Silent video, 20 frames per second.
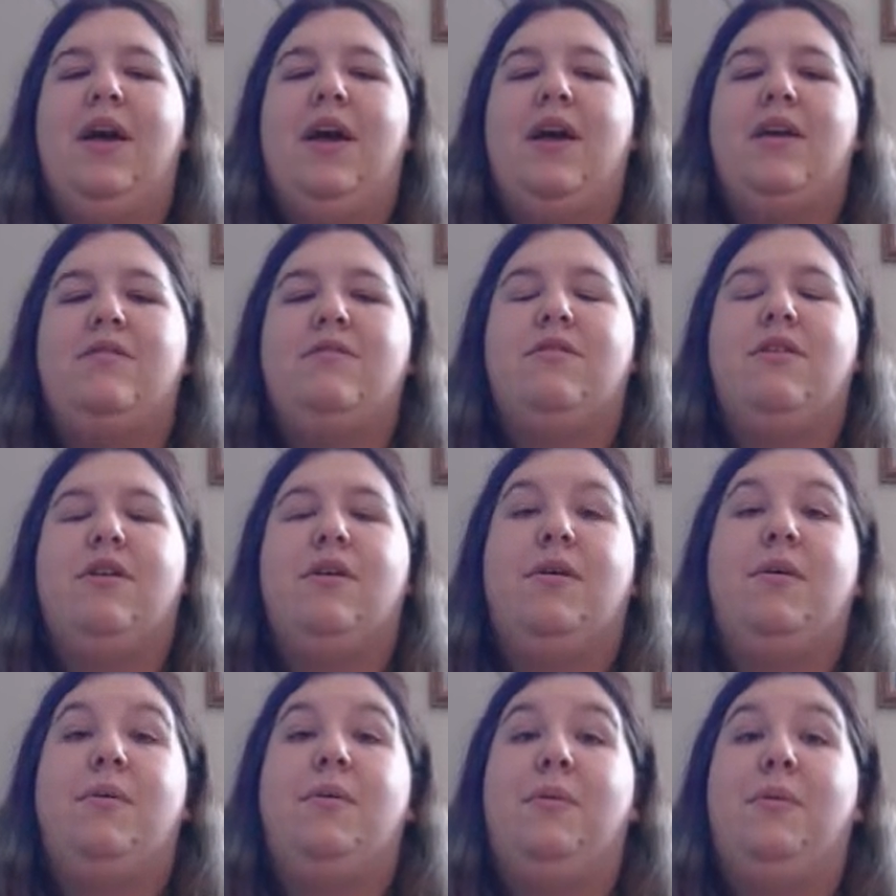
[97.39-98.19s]

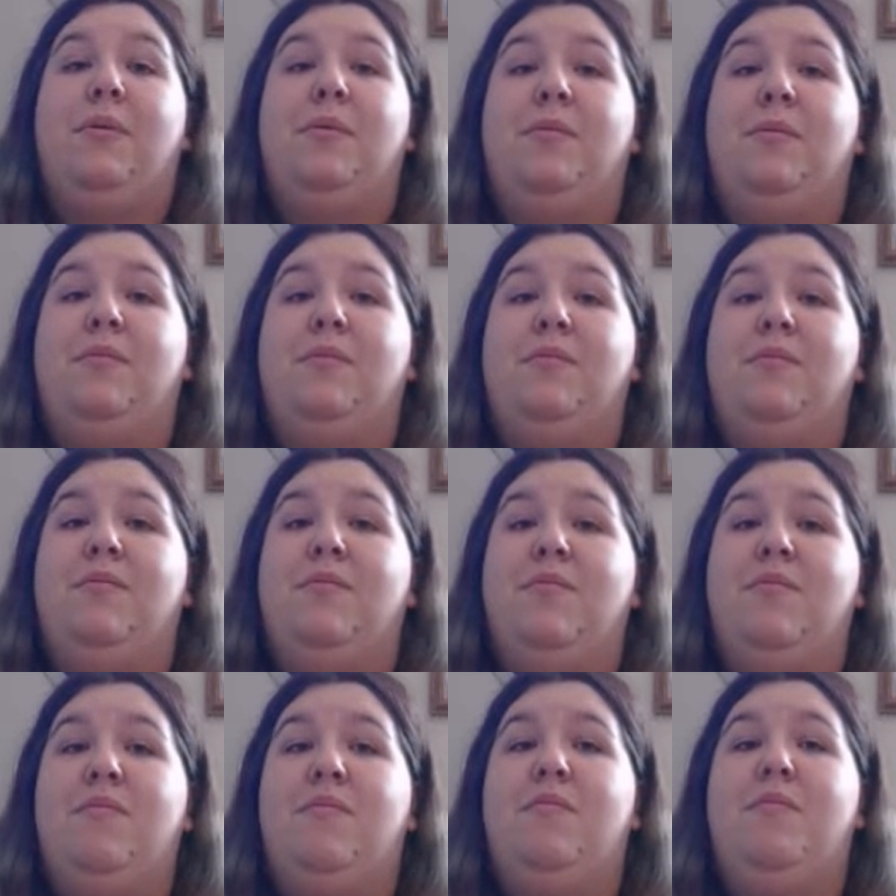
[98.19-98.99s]
So
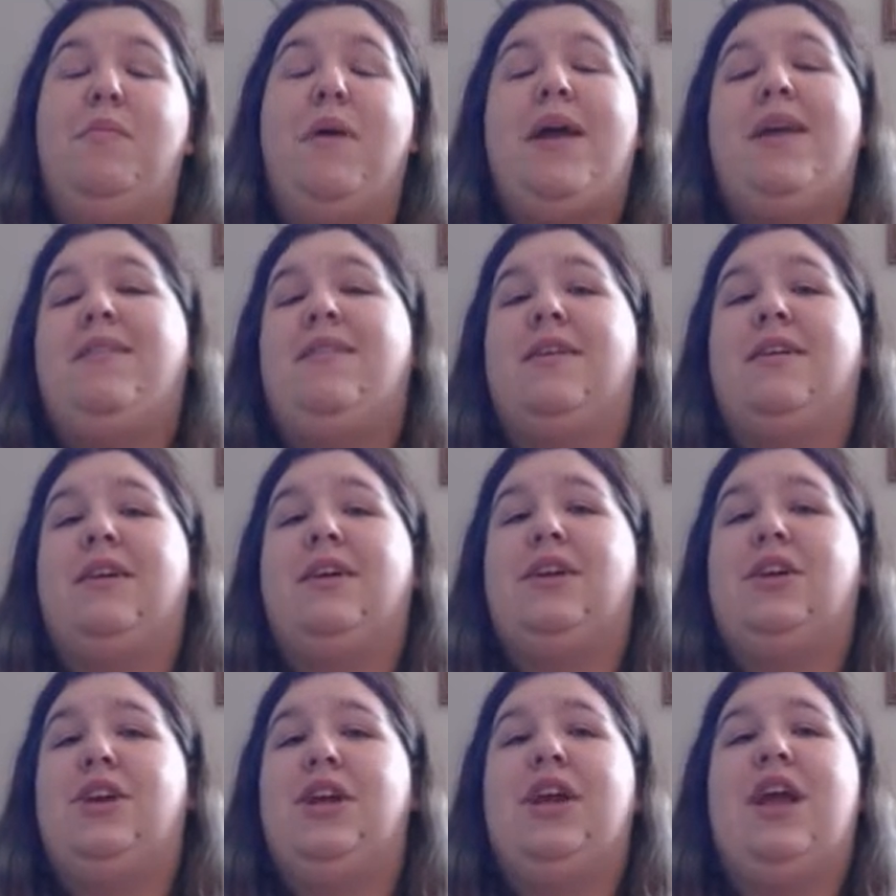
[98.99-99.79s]
basically
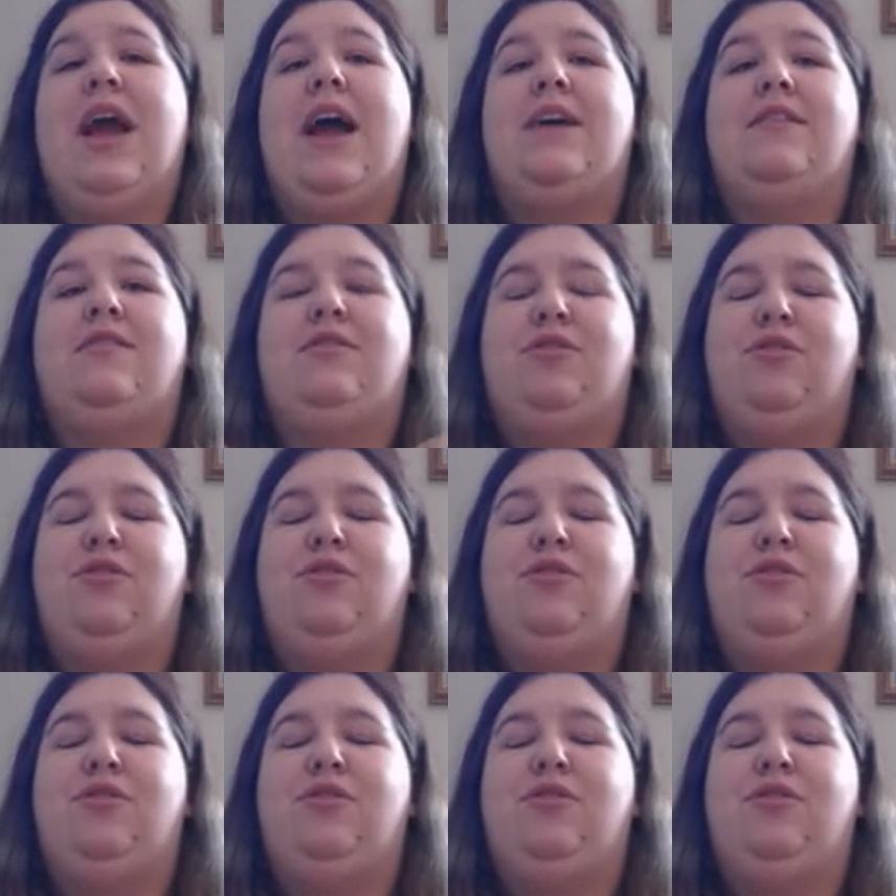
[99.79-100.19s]
she has